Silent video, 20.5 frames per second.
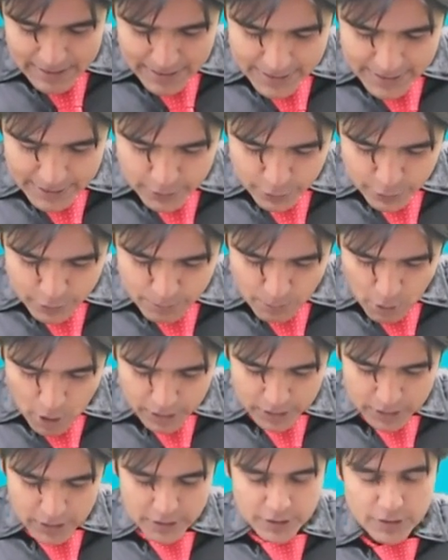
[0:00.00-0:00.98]
into
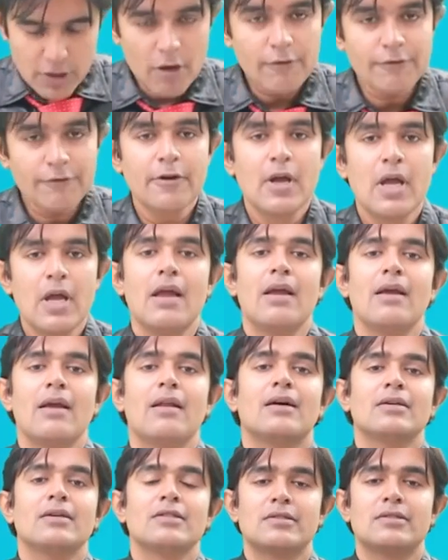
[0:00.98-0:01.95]
modulus of
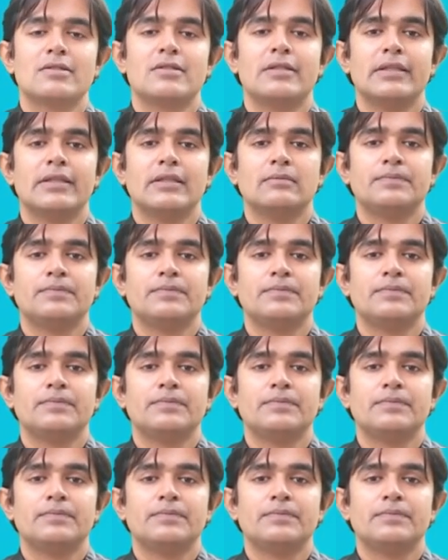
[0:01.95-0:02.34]
elasticity.